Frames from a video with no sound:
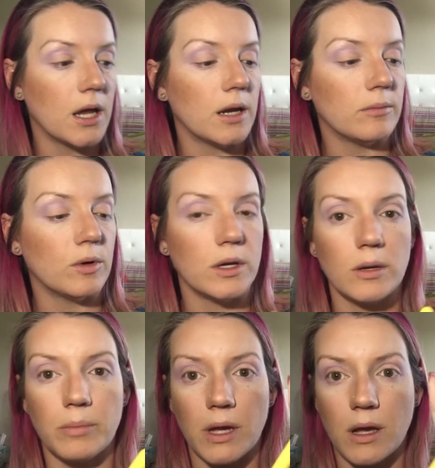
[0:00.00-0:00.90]
I'm going to
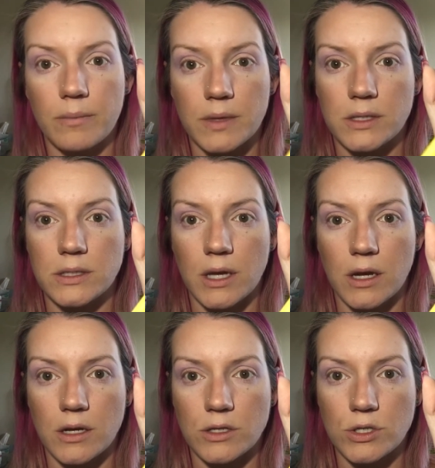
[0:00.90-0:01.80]
pick up this
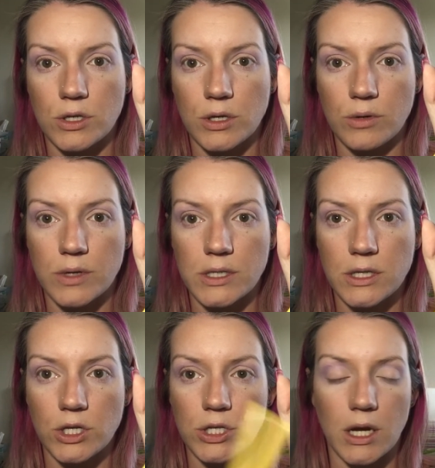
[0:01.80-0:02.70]
like
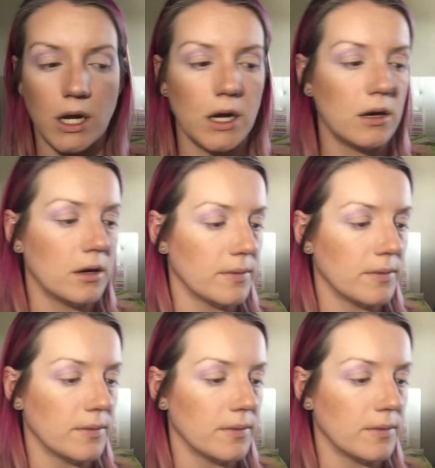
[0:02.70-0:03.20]
turquoisey shade.